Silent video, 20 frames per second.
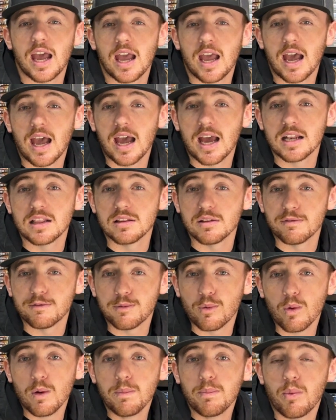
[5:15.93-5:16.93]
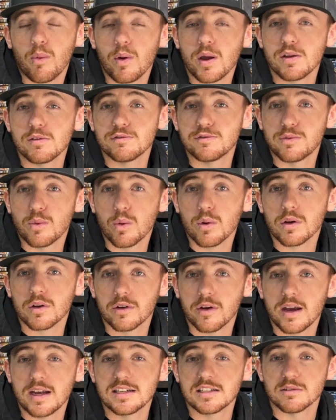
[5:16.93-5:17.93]
at the 4.4
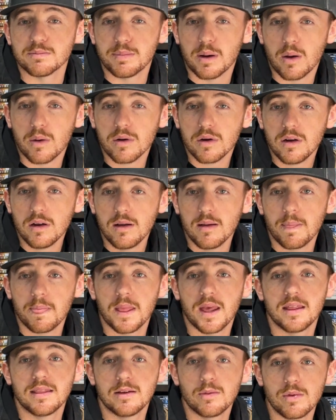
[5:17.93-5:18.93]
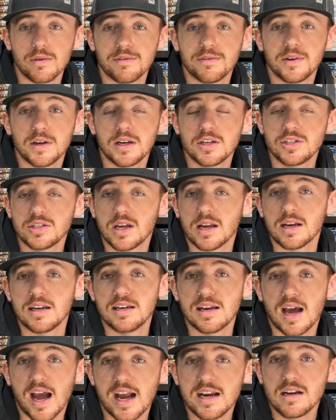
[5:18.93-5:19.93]
grains of powder, and then we finished at
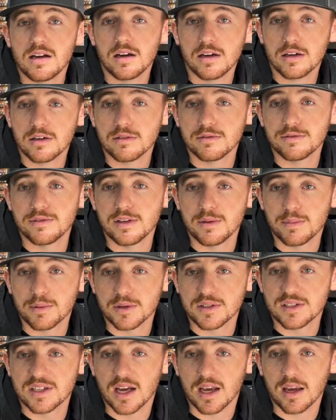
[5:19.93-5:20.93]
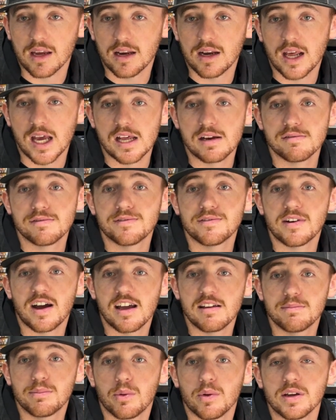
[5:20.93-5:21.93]
900 feet per second at
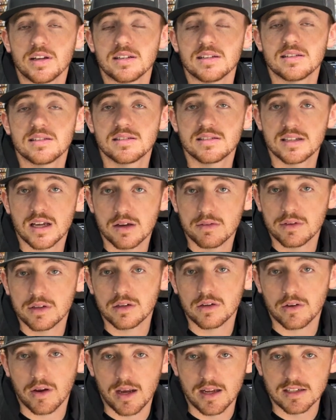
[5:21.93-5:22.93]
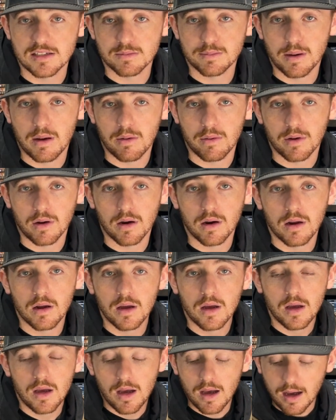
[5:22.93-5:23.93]
5.7 grains of powder.
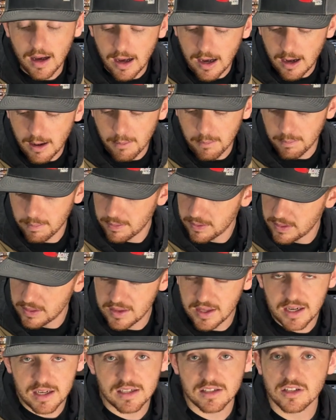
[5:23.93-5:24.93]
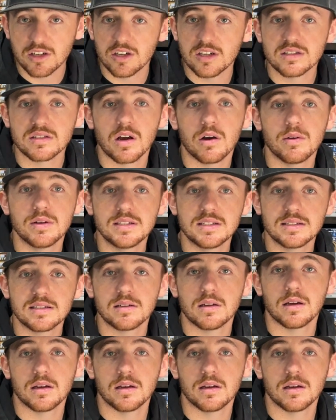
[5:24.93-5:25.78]
Did as good as always,